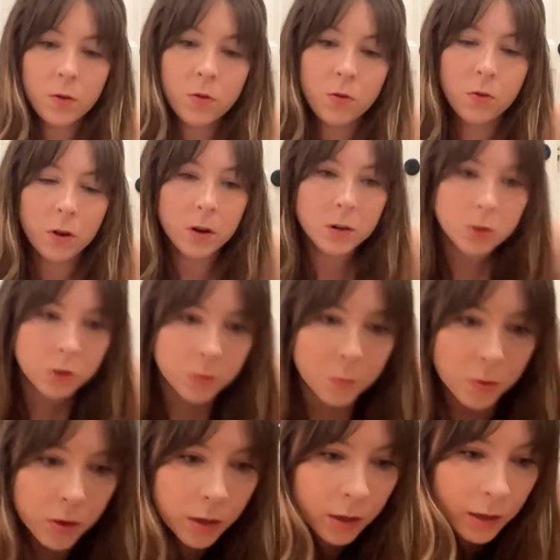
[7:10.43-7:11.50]
start just
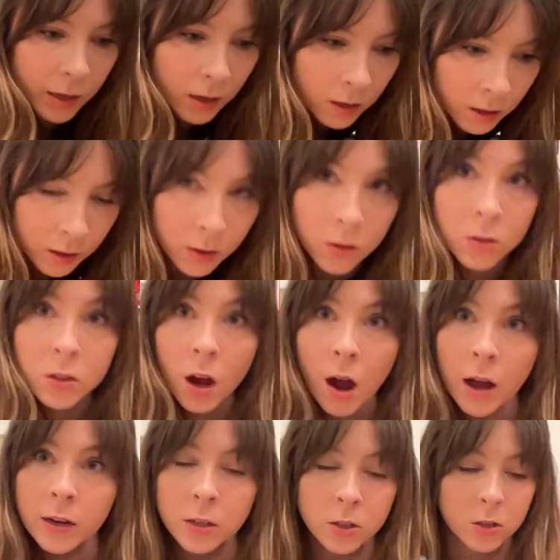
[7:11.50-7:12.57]
putting like a little
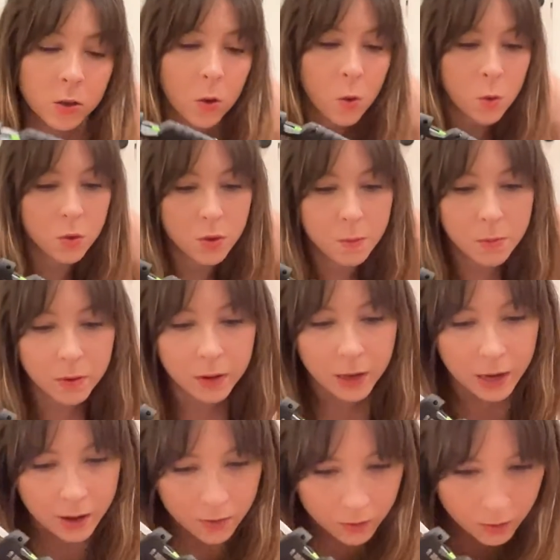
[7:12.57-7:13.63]
dot just to hold the
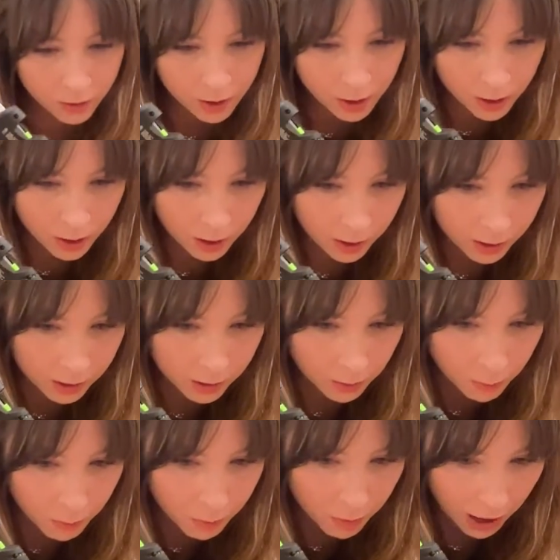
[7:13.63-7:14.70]
place in the
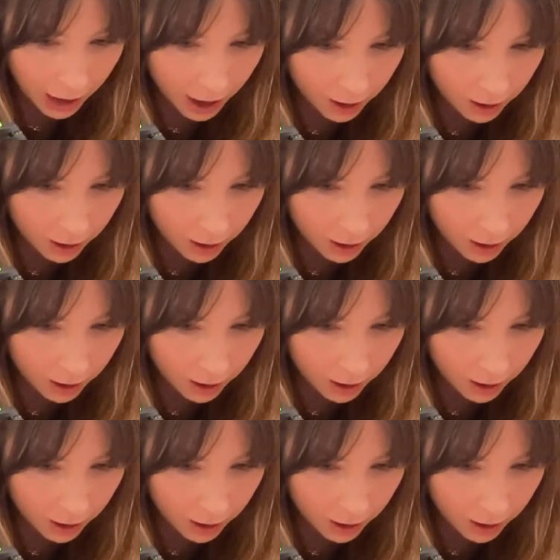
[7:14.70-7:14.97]
back.